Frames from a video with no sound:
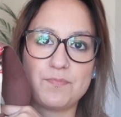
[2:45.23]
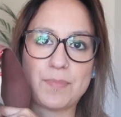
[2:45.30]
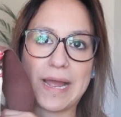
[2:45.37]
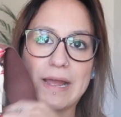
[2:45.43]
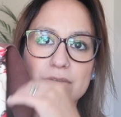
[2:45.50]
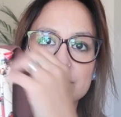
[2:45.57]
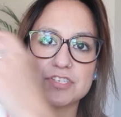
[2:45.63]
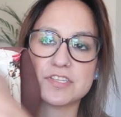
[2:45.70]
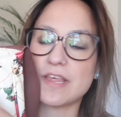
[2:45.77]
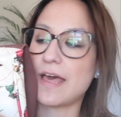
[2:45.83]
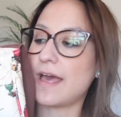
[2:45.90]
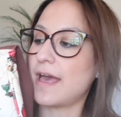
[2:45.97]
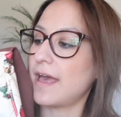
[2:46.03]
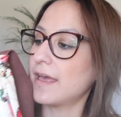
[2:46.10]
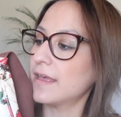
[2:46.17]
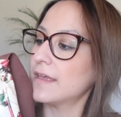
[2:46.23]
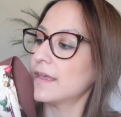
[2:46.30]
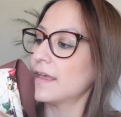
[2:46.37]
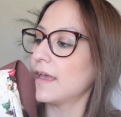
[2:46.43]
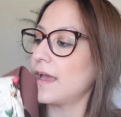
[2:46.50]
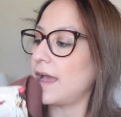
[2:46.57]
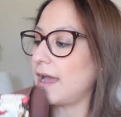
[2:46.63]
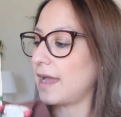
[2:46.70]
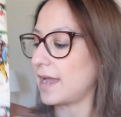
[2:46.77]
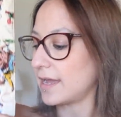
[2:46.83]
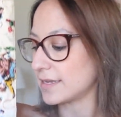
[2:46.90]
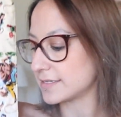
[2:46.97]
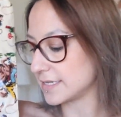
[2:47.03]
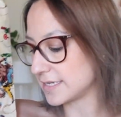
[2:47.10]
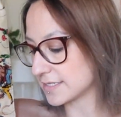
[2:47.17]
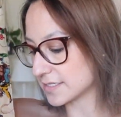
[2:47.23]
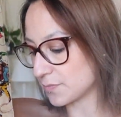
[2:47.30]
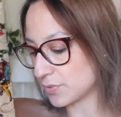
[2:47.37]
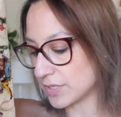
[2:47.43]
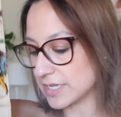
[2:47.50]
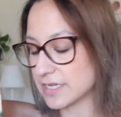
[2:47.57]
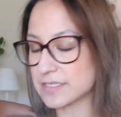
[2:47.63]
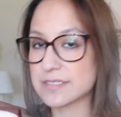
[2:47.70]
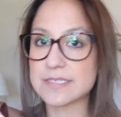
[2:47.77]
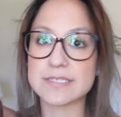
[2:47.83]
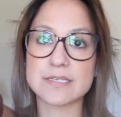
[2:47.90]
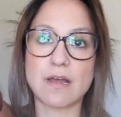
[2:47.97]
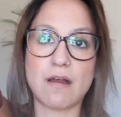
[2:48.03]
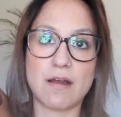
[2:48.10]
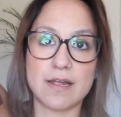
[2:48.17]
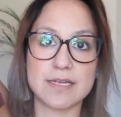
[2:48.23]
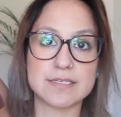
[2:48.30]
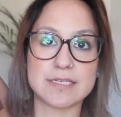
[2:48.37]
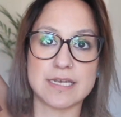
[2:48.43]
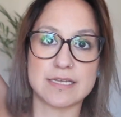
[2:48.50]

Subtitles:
pouch there, and it's a pretty good size